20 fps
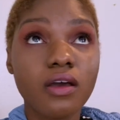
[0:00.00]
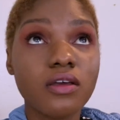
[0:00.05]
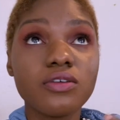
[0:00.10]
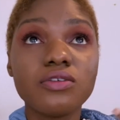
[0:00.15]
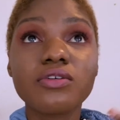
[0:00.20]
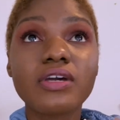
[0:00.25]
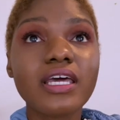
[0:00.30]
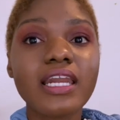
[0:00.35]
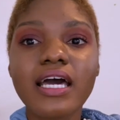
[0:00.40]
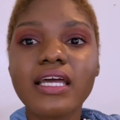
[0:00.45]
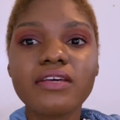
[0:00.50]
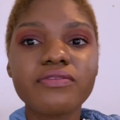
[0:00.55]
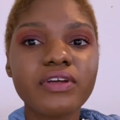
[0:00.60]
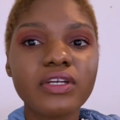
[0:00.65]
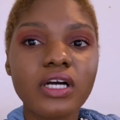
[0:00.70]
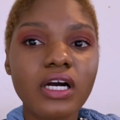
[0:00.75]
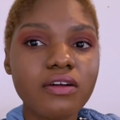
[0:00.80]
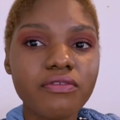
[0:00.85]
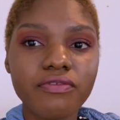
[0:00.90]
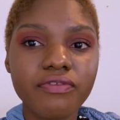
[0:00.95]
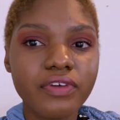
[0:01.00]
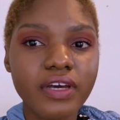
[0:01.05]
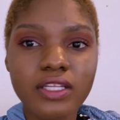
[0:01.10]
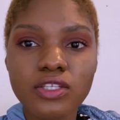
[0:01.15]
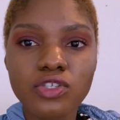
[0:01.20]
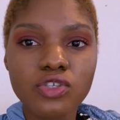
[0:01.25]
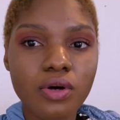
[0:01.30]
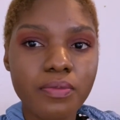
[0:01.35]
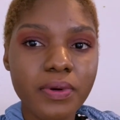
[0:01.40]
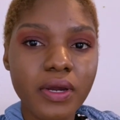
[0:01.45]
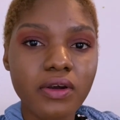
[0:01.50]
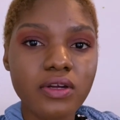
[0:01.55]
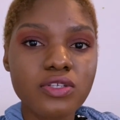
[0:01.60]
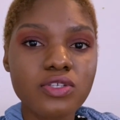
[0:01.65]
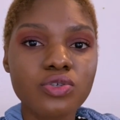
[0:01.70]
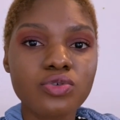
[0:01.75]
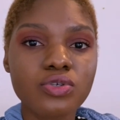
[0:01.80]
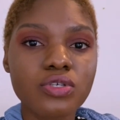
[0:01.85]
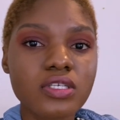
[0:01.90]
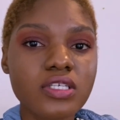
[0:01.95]
you cannot even convince your
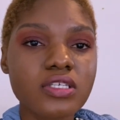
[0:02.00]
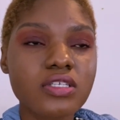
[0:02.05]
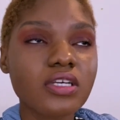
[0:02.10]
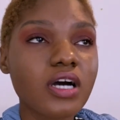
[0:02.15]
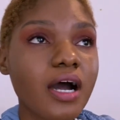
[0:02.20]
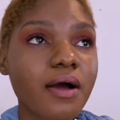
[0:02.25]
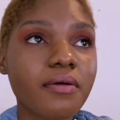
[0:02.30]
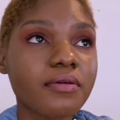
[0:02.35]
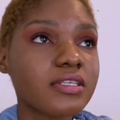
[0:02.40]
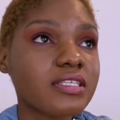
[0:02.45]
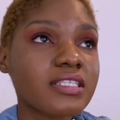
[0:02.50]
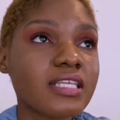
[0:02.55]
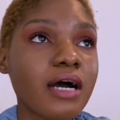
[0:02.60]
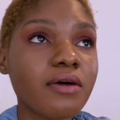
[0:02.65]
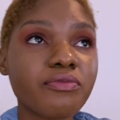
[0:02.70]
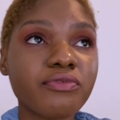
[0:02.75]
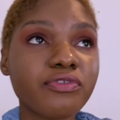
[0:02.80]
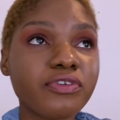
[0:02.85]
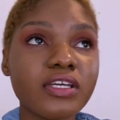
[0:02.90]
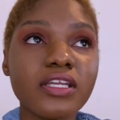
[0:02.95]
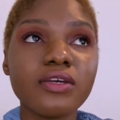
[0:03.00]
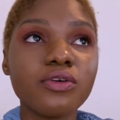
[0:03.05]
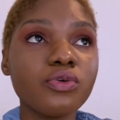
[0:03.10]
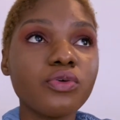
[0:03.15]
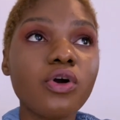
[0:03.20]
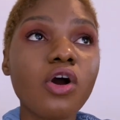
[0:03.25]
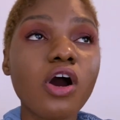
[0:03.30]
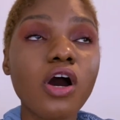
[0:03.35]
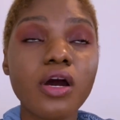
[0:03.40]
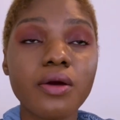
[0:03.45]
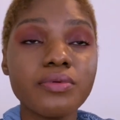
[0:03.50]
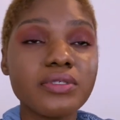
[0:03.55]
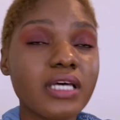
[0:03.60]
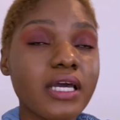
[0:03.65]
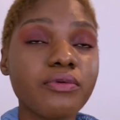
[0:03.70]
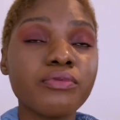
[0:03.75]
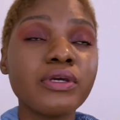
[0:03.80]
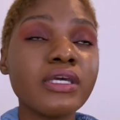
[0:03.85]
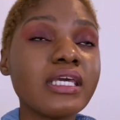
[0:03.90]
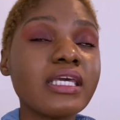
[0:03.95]
parents to stop feeding you carbs.
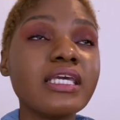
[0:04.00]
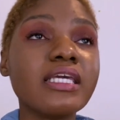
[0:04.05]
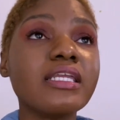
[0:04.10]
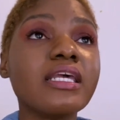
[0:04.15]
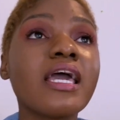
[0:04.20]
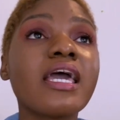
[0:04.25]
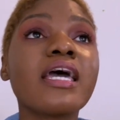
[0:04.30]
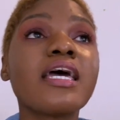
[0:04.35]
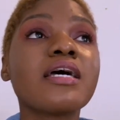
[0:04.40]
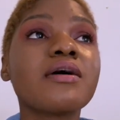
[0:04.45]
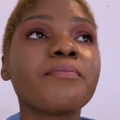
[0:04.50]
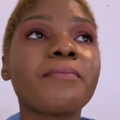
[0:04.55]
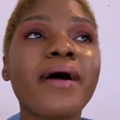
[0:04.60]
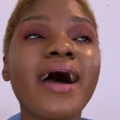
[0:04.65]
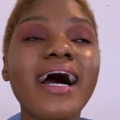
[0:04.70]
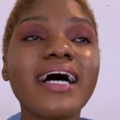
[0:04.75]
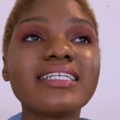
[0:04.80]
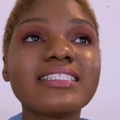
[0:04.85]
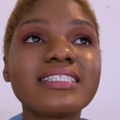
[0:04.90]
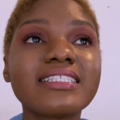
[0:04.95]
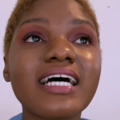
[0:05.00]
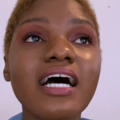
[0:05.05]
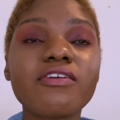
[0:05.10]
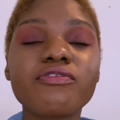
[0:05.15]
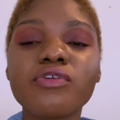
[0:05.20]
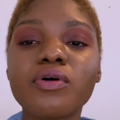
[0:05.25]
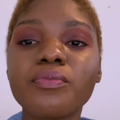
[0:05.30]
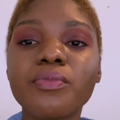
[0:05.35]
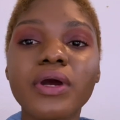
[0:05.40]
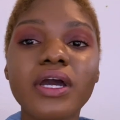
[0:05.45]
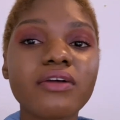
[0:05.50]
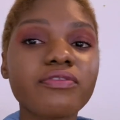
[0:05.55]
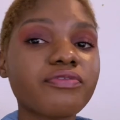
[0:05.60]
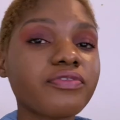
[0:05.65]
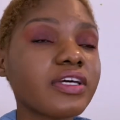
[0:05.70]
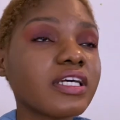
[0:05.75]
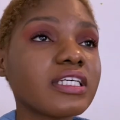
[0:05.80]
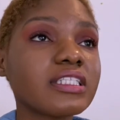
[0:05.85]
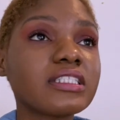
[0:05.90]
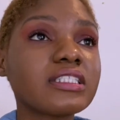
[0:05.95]
Like, we eat pasta for
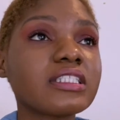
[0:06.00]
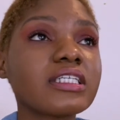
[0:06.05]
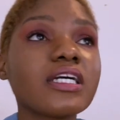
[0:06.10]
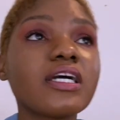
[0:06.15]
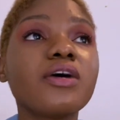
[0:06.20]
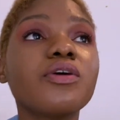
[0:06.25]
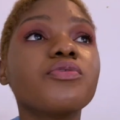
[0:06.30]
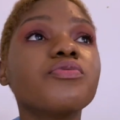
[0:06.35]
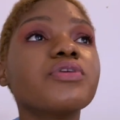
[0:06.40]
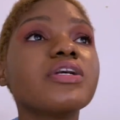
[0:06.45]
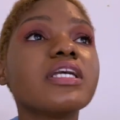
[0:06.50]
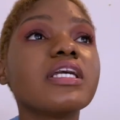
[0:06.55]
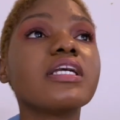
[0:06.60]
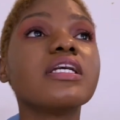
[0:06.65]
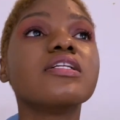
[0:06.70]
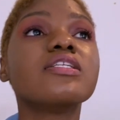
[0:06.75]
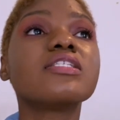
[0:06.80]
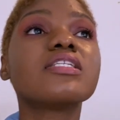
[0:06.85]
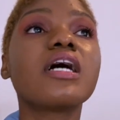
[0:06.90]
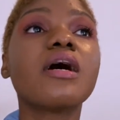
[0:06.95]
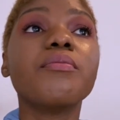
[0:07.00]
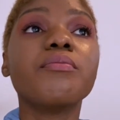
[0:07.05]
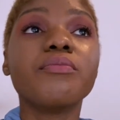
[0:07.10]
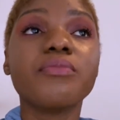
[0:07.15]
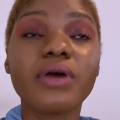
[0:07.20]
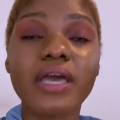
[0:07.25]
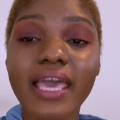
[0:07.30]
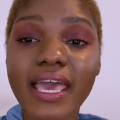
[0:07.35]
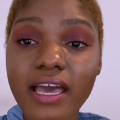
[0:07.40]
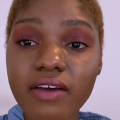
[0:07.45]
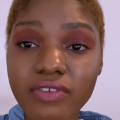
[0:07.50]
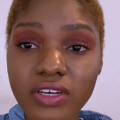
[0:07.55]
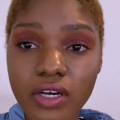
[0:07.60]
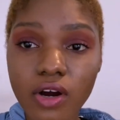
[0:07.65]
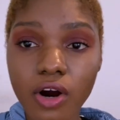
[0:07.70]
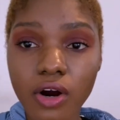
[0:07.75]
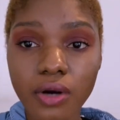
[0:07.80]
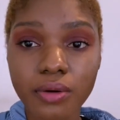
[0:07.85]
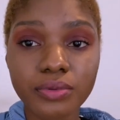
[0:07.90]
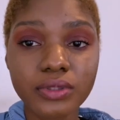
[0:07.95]
breakfast. We eat some heavy
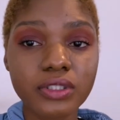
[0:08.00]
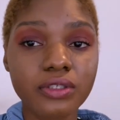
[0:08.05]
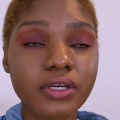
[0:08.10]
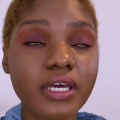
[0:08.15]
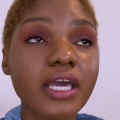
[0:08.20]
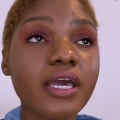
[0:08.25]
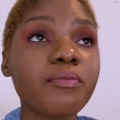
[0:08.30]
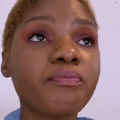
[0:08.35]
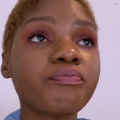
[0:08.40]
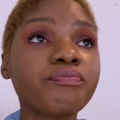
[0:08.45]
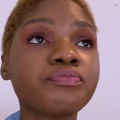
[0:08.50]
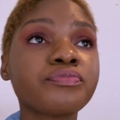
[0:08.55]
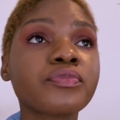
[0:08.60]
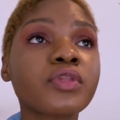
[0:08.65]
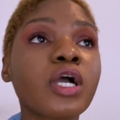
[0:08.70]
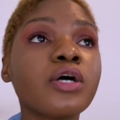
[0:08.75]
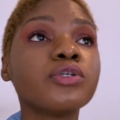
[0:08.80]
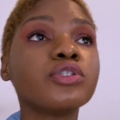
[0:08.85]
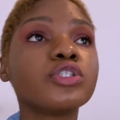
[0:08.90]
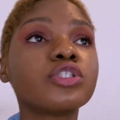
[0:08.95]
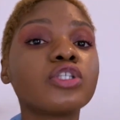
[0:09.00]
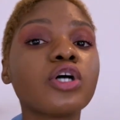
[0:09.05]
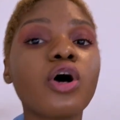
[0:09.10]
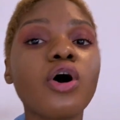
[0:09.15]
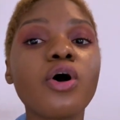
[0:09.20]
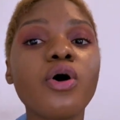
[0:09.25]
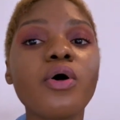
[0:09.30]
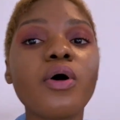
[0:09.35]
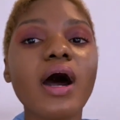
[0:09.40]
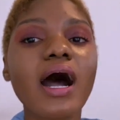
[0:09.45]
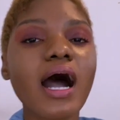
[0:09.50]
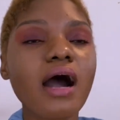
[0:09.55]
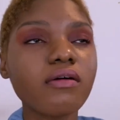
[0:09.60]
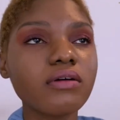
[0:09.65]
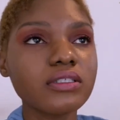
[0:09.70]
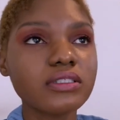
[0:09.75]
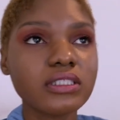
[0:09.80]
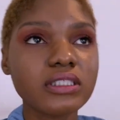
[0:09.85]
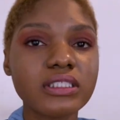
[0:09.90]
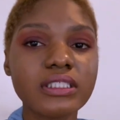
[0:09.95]
carbs, okay? So I
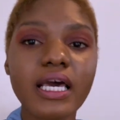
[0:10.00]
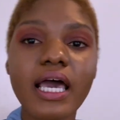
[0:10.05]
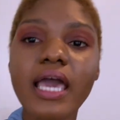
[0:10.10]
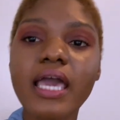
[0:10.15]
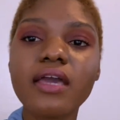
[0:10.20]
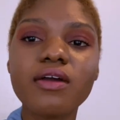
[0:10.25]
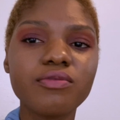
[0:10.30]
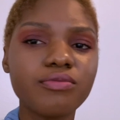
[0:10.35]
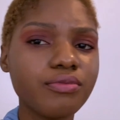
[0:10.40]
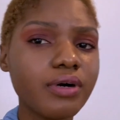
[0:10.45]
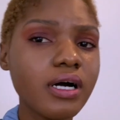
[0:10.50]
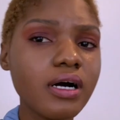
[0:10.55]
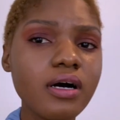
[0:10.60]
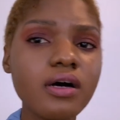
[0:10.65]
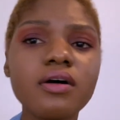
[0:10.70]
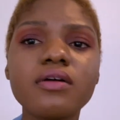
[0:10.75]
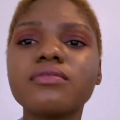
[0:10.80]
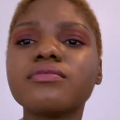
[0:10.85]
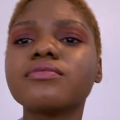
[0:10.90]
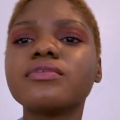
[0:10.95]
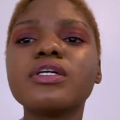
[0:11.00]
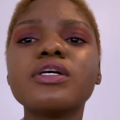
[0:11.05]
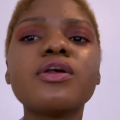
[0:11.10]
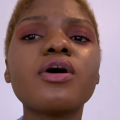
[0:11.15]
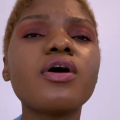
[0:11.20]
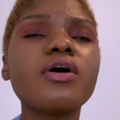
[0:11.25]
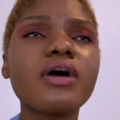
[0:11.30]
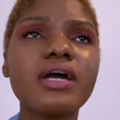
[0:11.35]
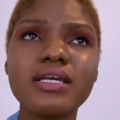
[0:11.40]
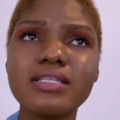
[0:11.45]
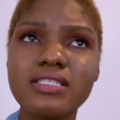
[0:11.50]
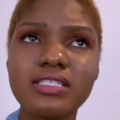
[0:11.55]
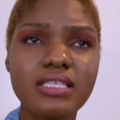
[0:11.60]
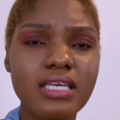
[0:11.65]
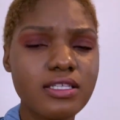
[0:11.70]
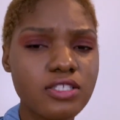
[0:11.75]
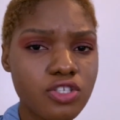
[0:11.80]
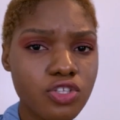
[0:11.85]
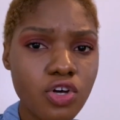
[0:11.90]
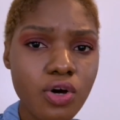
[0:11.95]
was just like, well,
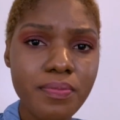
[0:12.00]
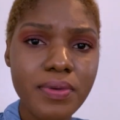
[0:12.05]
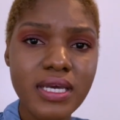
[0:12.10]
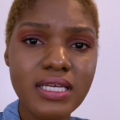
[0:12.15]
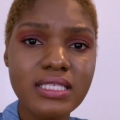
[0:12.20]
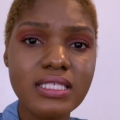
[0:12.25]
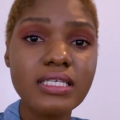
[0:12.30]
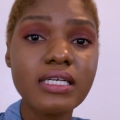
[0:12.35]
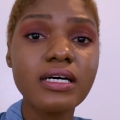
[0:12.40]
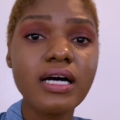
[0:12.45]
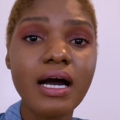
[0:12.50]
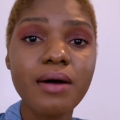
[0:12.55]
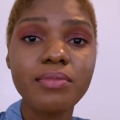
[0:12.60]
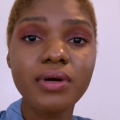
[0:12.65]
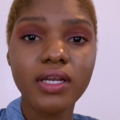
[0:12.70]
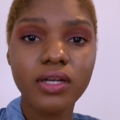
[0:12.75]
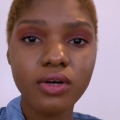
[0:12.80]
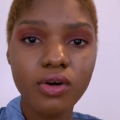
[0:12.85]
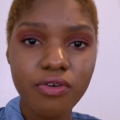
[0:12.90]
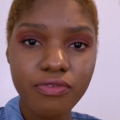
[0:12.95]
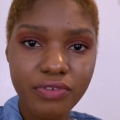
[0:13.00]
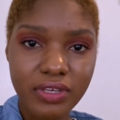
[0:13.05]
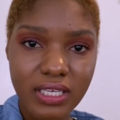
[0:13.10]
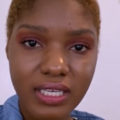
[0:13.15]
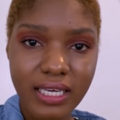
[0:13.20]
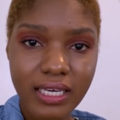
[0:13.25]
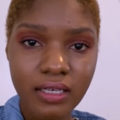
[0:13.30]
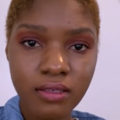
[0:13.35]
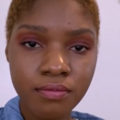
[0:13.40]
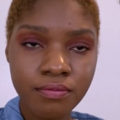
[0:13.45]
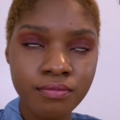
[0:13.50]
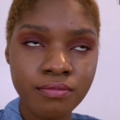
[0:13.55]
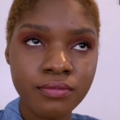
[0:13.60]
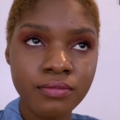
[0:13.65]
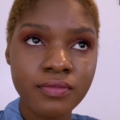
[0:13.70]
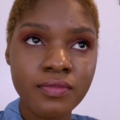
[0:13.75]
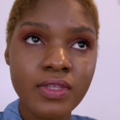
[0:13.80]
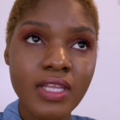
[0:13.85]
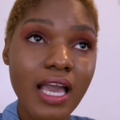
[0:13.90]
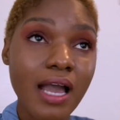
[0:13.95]
it's no big deal. I'm gonna go vegan.
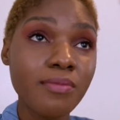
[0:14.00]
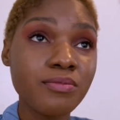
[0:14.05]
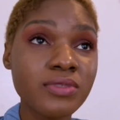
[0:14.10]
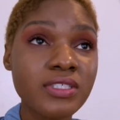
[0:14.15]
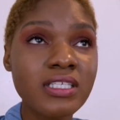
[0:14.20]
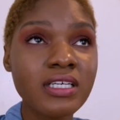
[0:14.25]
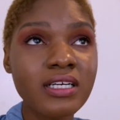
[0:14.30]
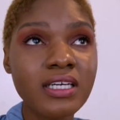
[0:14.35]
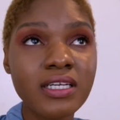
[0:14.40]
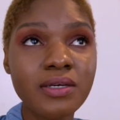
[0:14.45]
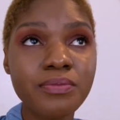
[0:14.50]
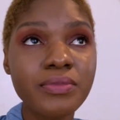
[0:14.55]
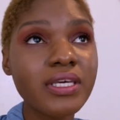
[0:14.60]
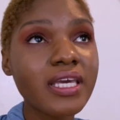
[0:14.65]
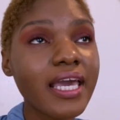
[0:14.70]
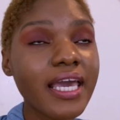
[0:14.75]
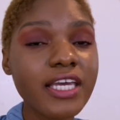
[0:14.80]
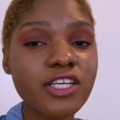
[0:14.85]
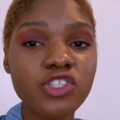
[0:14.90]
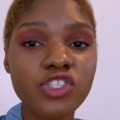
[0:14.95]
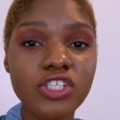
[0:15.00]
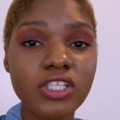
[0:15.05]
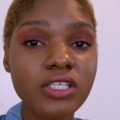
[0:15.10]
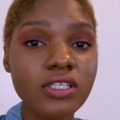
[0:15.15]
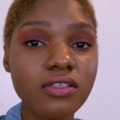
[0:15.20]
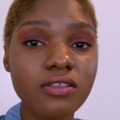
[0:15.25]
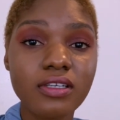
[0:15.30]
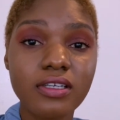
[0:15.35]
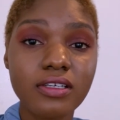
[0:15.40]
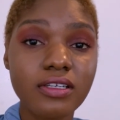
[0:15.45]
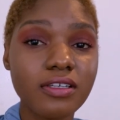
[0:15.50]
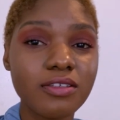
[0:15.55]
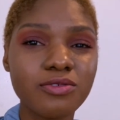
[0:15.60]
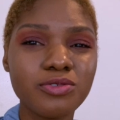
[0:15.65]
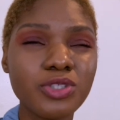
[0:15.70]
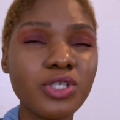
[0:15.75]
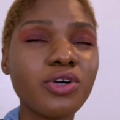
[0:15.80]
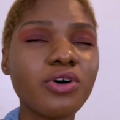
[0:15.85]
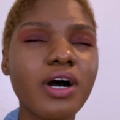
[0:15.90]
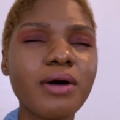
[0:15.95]
I'm still gonna be Haitian.
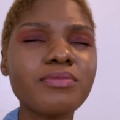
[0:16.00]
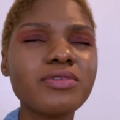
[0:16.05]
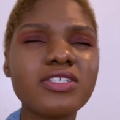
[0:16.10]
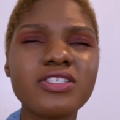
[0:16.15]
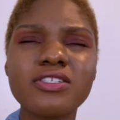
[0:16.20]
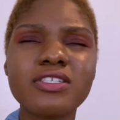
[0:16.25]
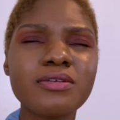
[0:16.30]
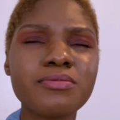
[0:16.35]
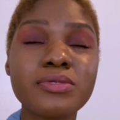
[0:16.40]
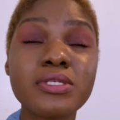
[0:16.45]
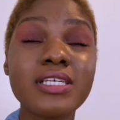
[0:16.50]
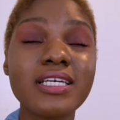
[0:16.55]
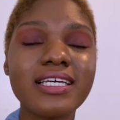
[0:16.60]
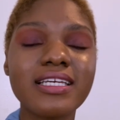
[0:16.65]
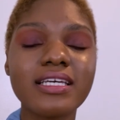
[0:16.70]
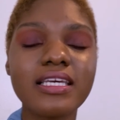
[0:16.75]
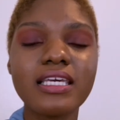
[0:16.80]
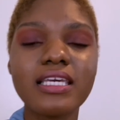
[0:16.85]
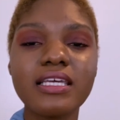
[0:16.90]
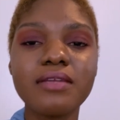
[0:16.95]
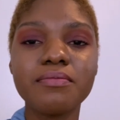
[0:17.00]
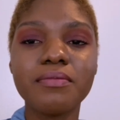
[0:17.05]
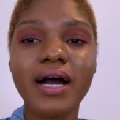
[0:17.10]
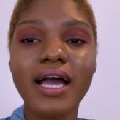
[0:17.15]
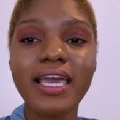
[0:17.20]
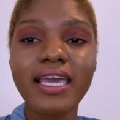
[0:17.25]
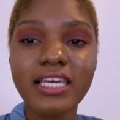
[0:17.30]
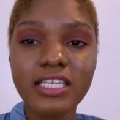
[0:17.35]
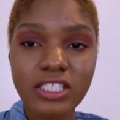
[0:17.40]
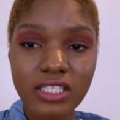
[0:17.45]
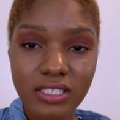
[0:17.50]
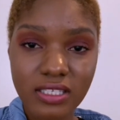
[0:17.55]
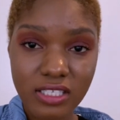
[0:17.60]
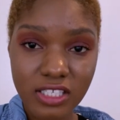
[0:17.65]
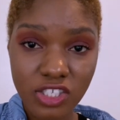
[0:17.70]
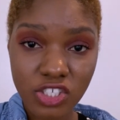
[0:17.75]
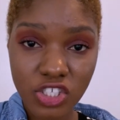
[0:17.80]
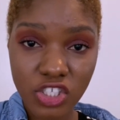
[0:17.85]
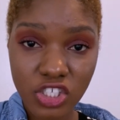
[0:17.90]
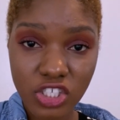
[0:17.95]
I'm still gonna eat my Haitian
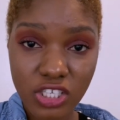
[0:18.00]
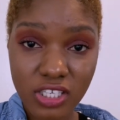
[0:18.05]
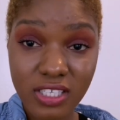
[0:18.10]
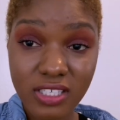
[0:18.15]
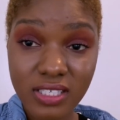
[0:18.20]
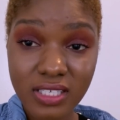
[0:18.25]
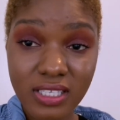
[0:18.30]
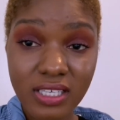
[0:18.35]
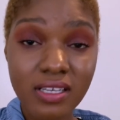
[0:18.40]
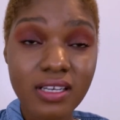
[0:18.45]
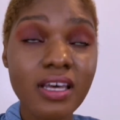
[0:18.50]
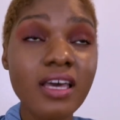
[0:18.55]
dishes.